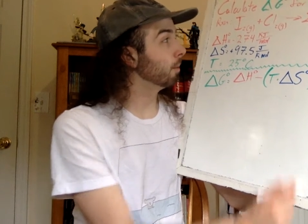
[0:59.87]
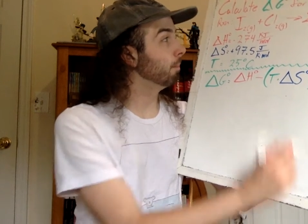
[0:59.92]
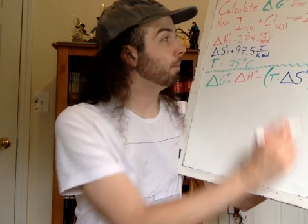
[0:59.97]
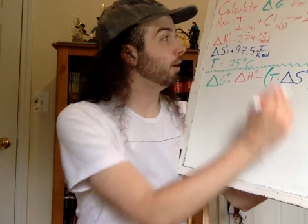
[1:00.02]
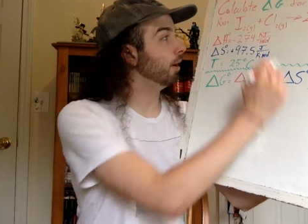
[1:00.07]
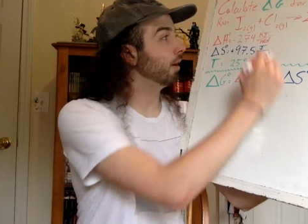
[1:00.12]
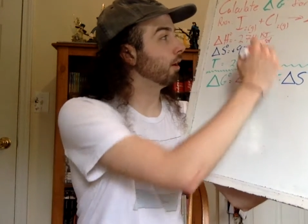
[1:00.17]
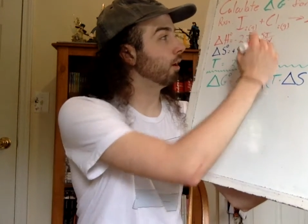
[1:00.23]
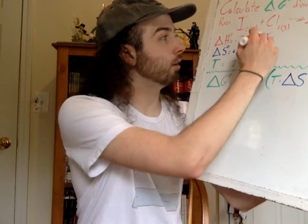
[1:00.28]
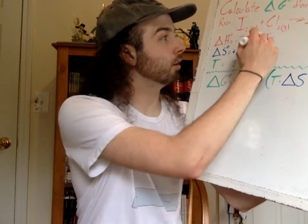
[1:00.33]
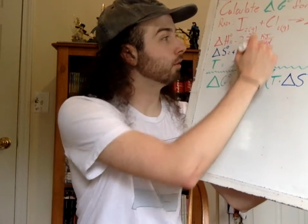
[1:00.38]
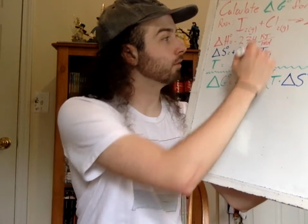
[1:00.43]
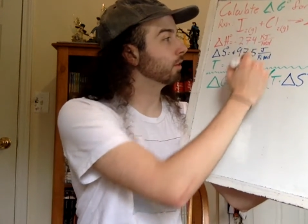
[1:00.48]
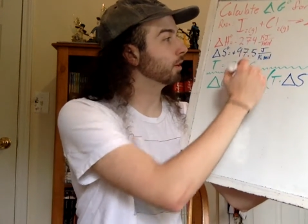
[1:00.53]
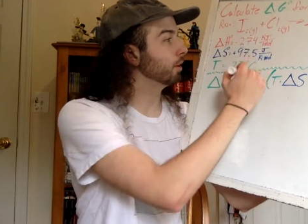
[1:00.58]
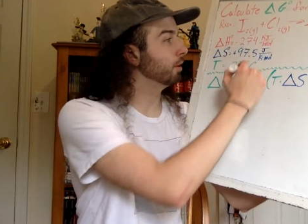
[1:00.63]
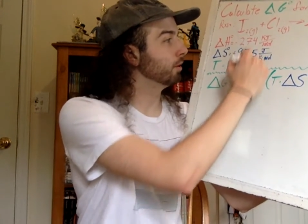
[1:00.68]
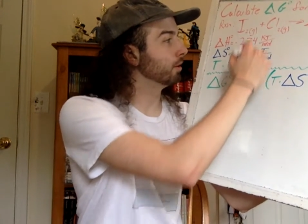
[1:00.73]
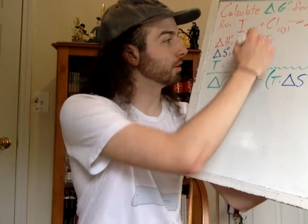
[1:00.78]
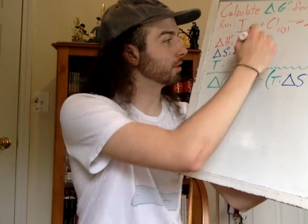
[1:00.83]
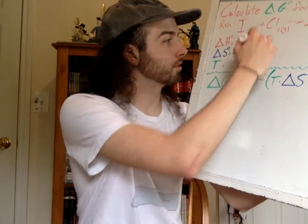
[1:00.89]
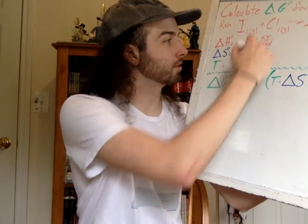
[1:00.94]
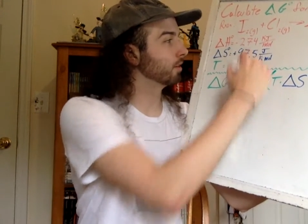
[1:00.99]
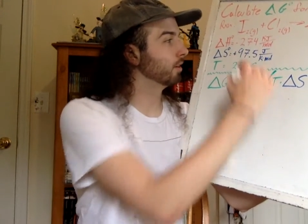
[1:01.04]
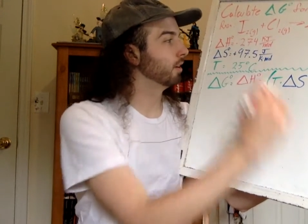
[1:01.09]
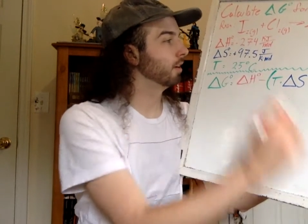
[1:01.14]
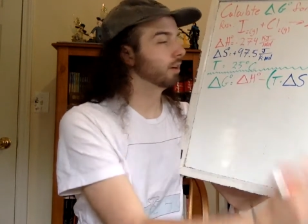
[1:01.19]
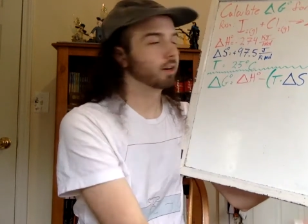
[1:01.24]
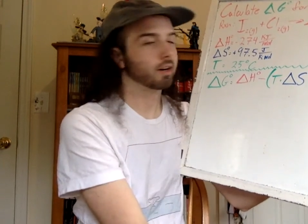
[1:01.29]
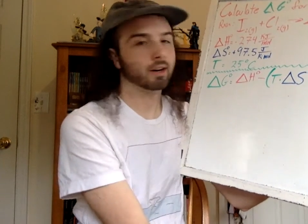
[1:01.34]
But all of our units
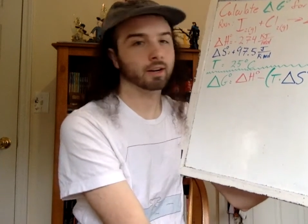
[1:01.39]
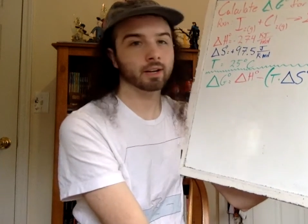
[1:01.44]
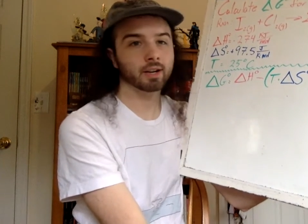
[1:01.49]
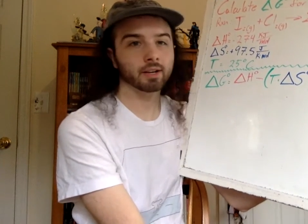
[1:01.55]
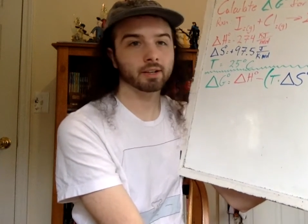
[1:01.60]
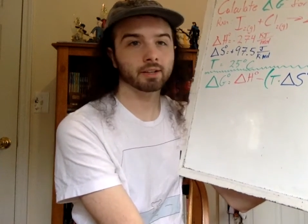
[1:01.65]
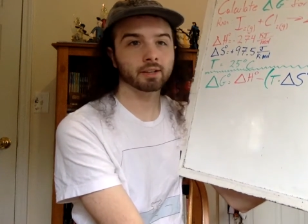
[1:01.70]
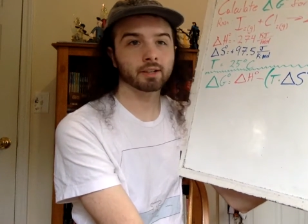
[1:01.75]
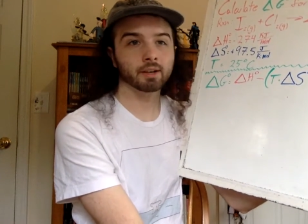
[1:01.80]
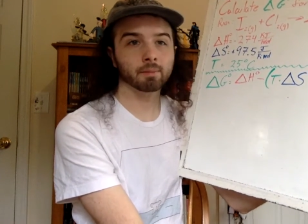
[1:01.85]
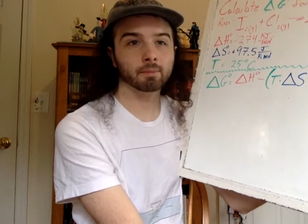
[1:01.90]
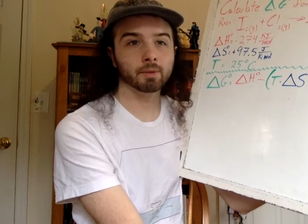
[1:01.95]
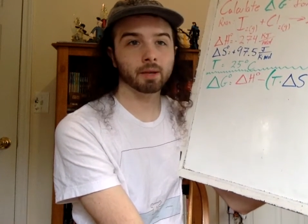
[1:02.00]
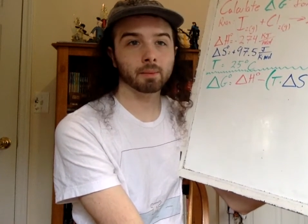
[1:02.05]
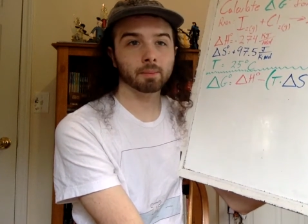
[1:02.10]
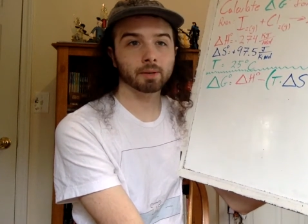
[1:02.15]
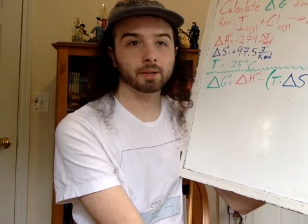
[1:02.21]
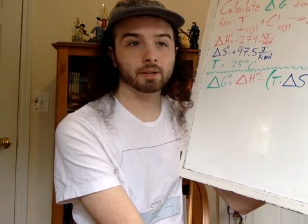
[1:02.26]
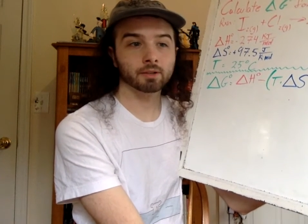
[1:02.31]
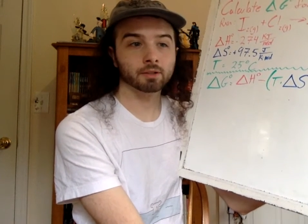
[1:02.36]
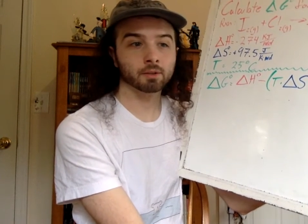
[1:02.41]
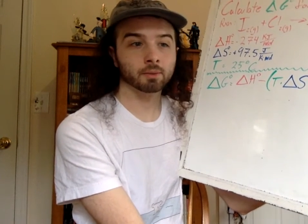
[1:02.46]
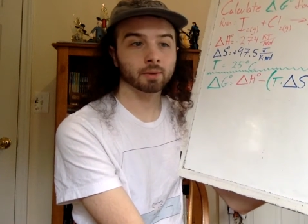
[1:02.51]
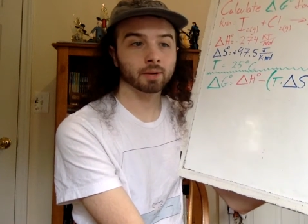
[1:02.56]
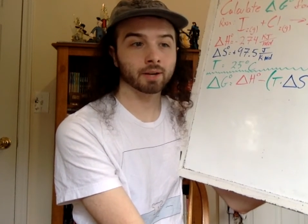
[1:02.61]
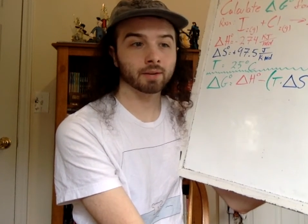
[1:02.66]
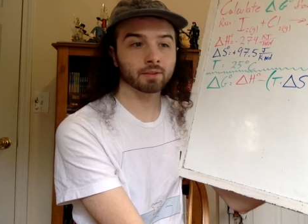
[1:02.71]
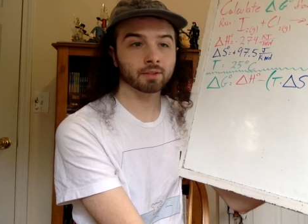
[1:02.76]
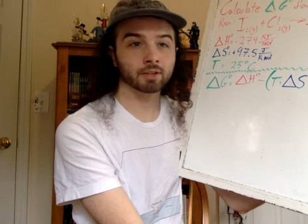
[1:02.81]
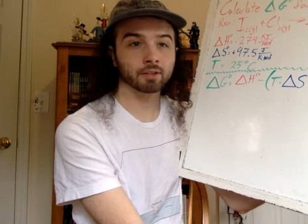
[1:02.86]
are kind of gummed up here, so we're
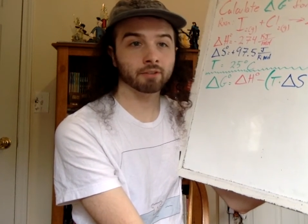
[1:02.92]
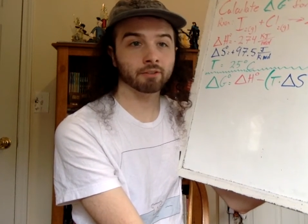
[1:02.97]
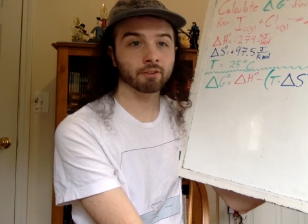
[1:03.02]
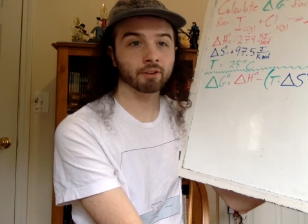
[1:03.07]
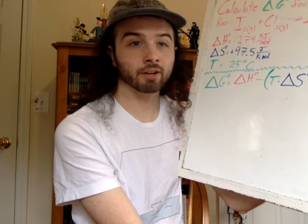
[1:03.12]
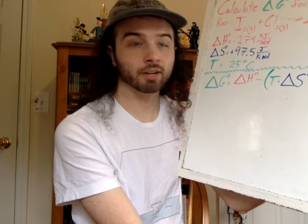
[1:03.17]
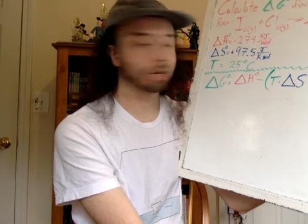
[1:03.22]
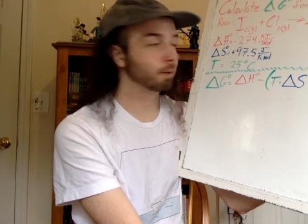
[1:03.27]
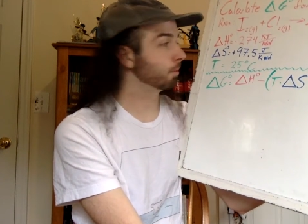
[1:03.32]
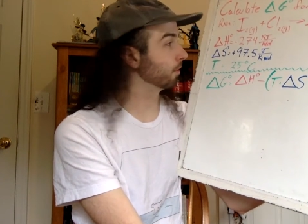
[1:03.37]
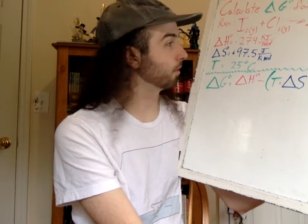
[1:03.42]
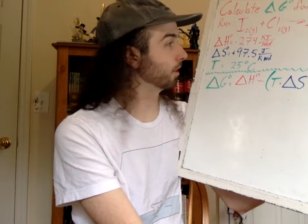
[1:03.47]
going to have to convert a couple